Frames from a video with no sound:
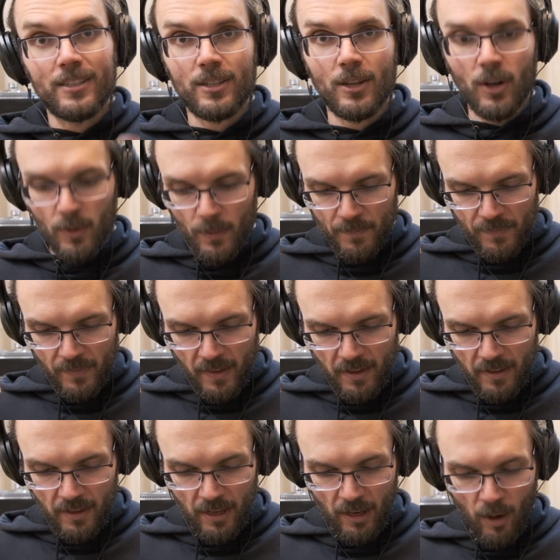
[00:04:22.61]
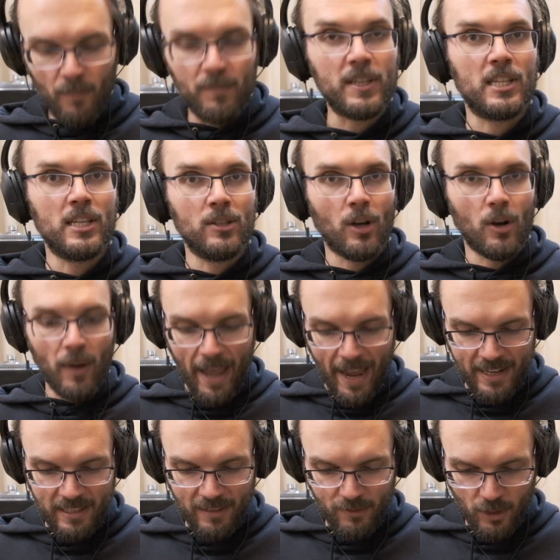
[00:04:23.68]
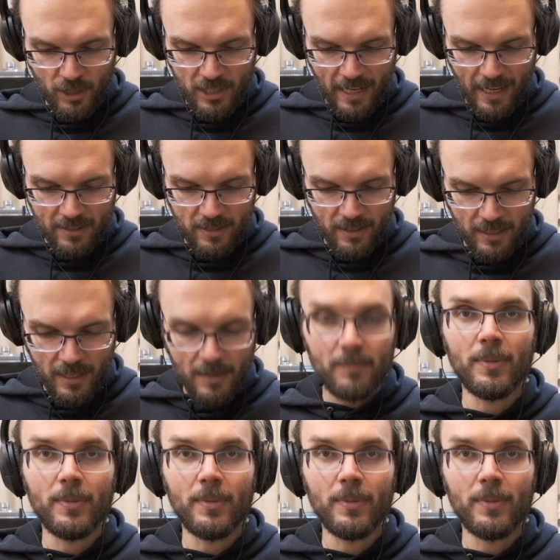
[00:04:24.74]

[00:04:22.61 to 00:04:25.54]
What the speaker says: So obviously no active noise cancelling,